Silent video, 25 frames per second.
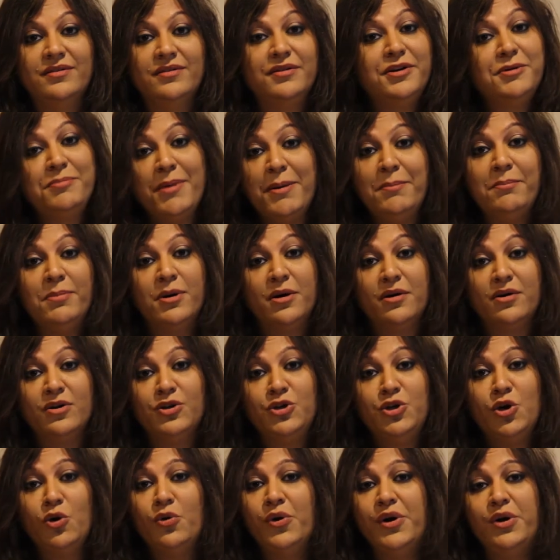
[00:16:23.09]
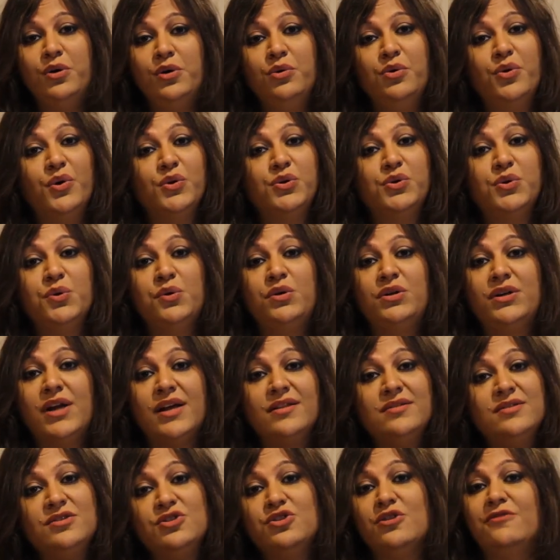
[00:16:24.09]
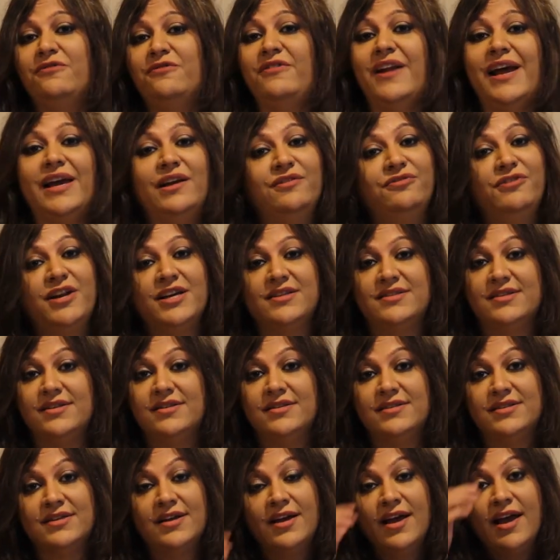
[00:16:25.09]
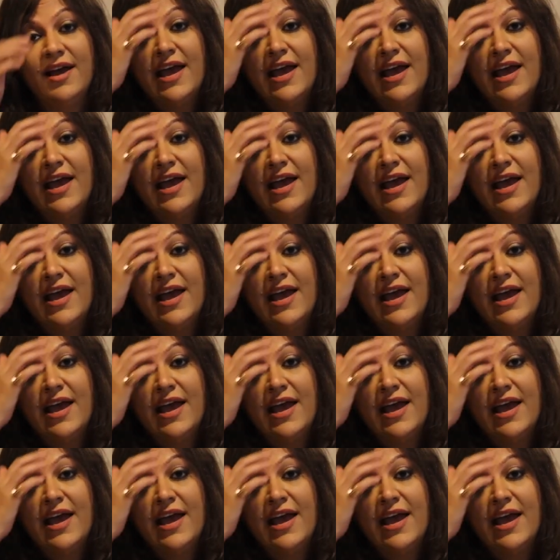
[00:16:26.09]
Remember, you're going to go through tons of life lessons.